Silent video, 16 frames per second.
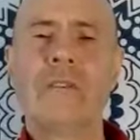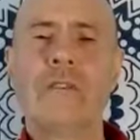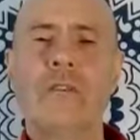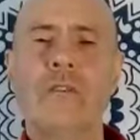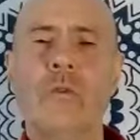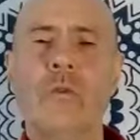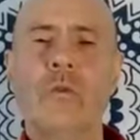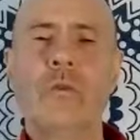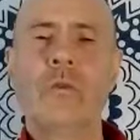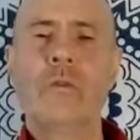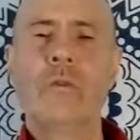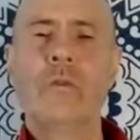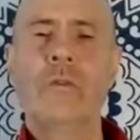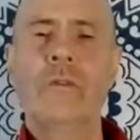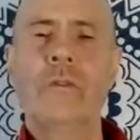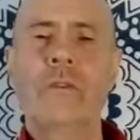And
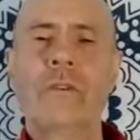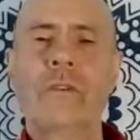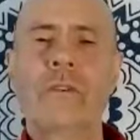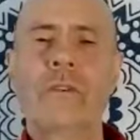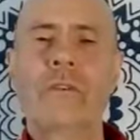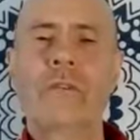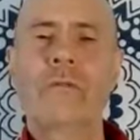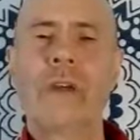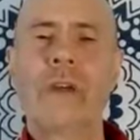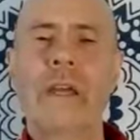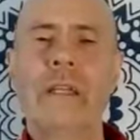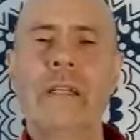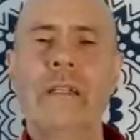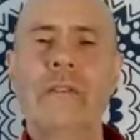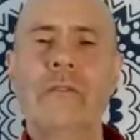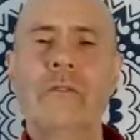all of the
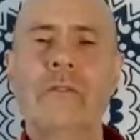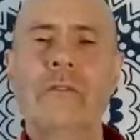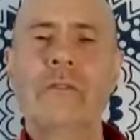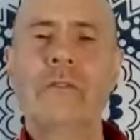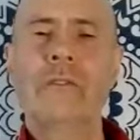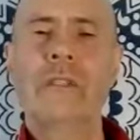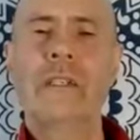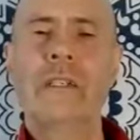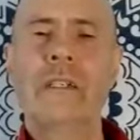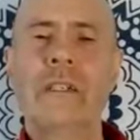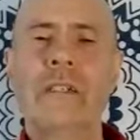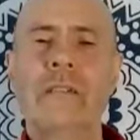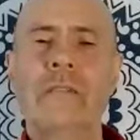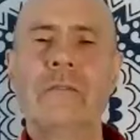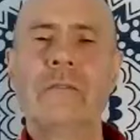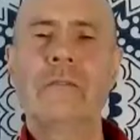cranial
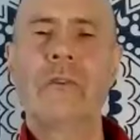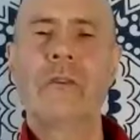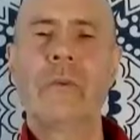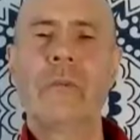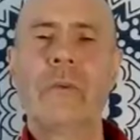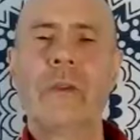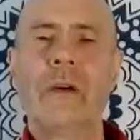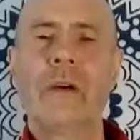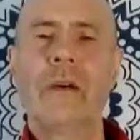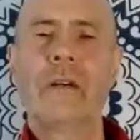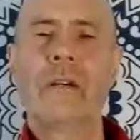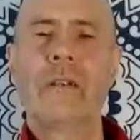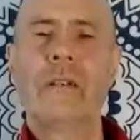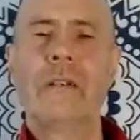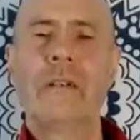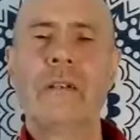sea from the
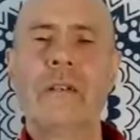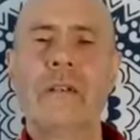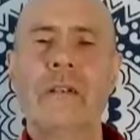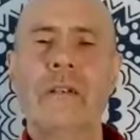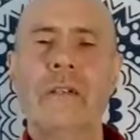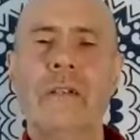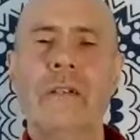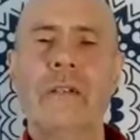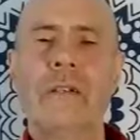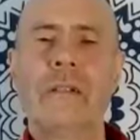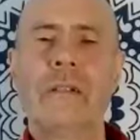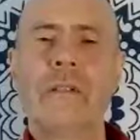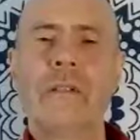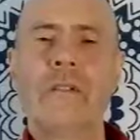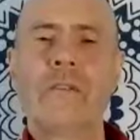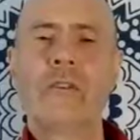
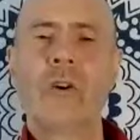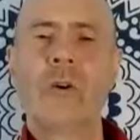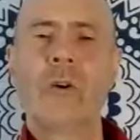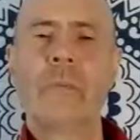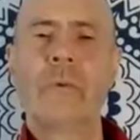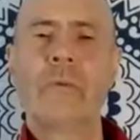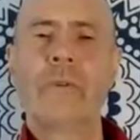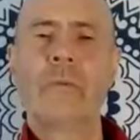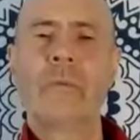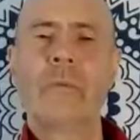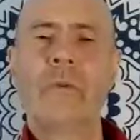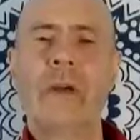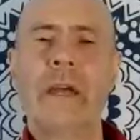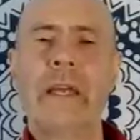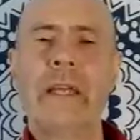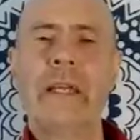top of the
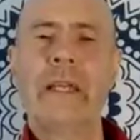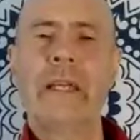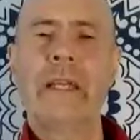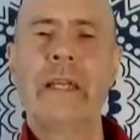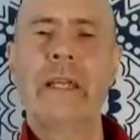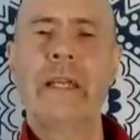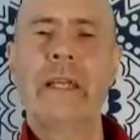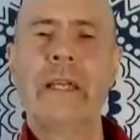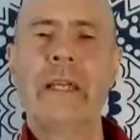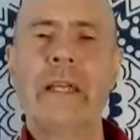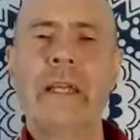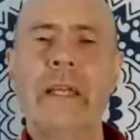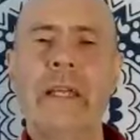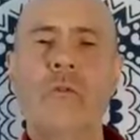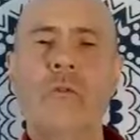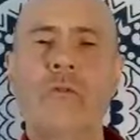brain
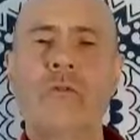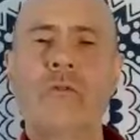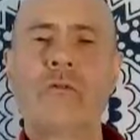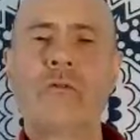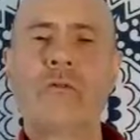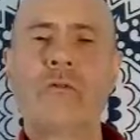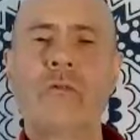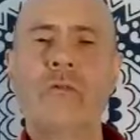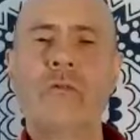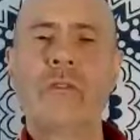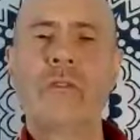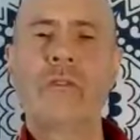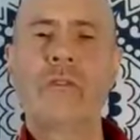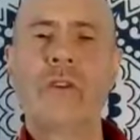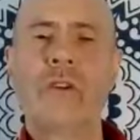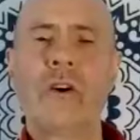flows through
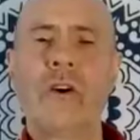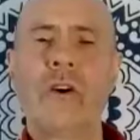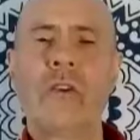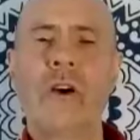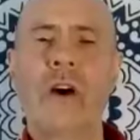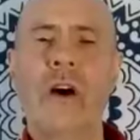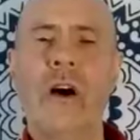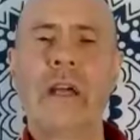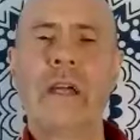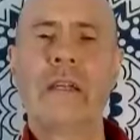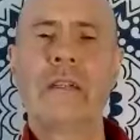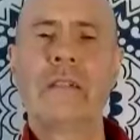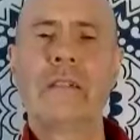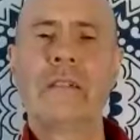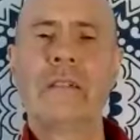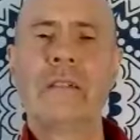the third eye
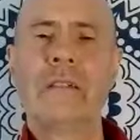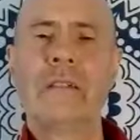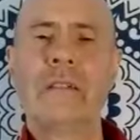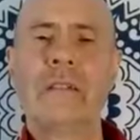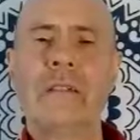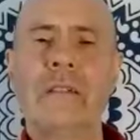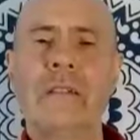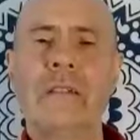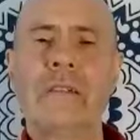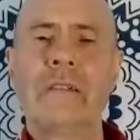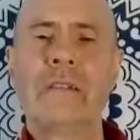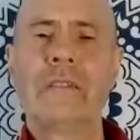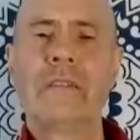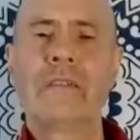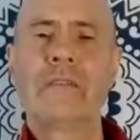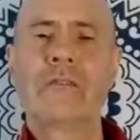
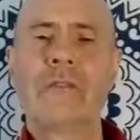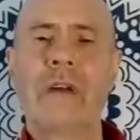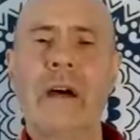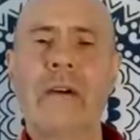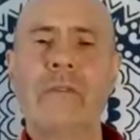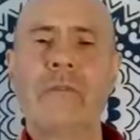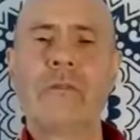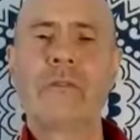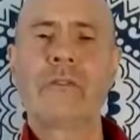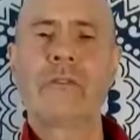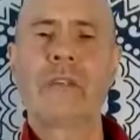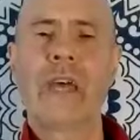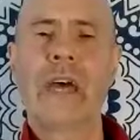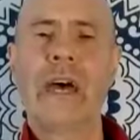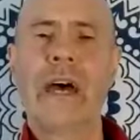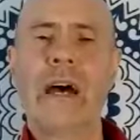as it travels
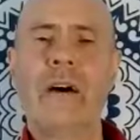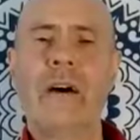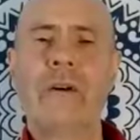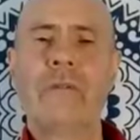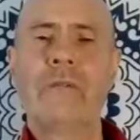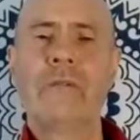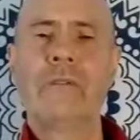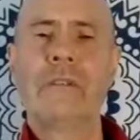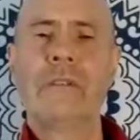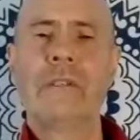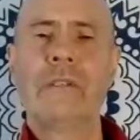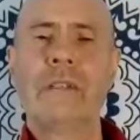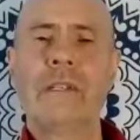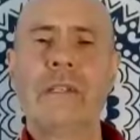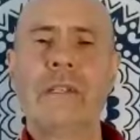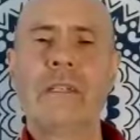down
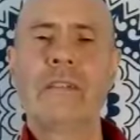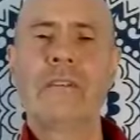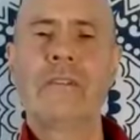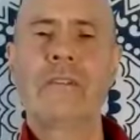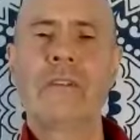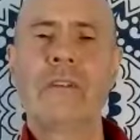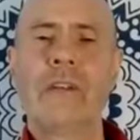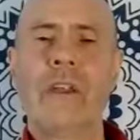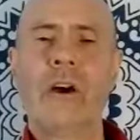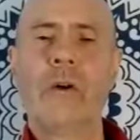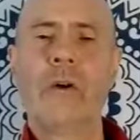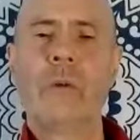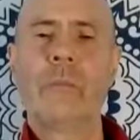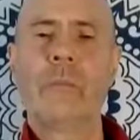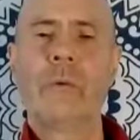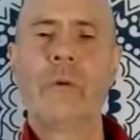into the
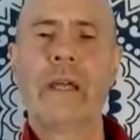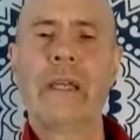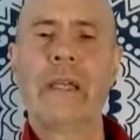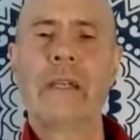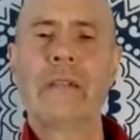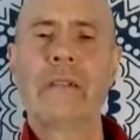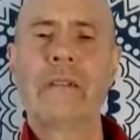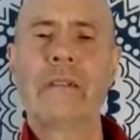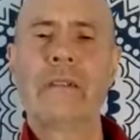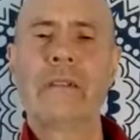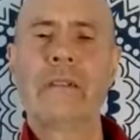lower brain